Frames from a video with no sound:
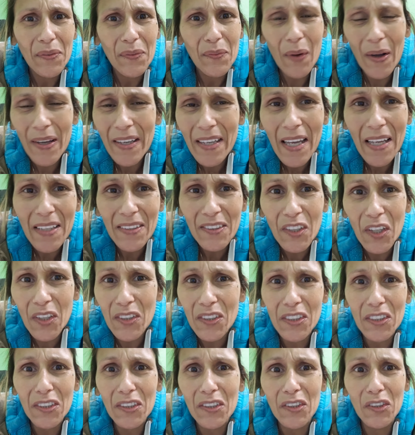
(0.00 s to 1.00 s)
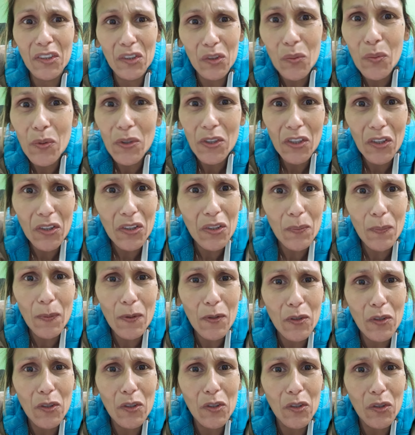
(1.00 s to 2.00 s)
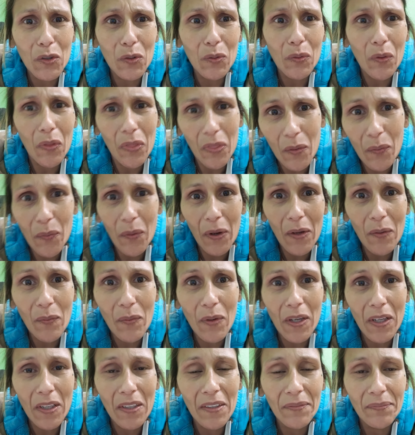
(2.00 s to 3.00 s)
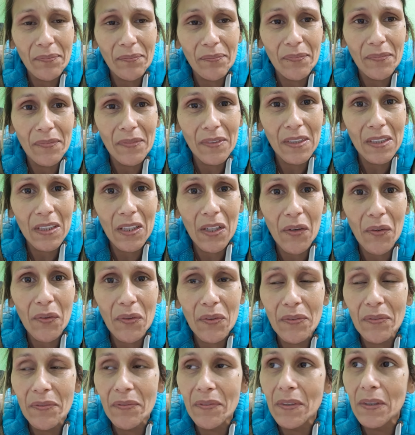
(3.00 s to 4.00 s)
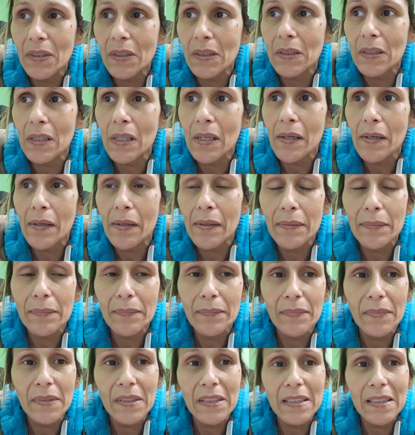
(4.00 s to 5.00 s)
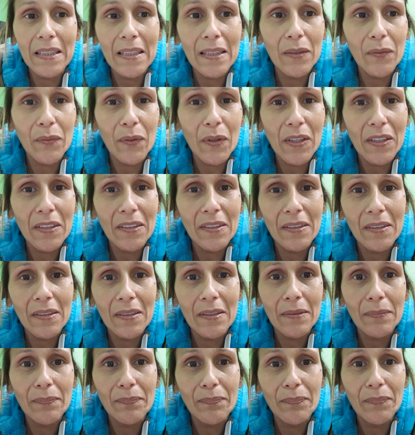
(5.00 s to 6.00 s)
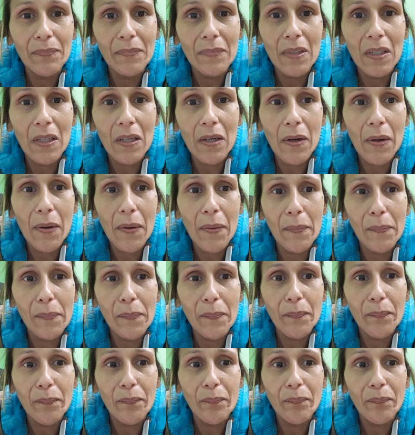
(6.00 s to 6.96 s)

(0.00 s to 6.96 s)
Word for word: why can't y'all just do what you're supposed to do the right way? You know? But, anyways. Um,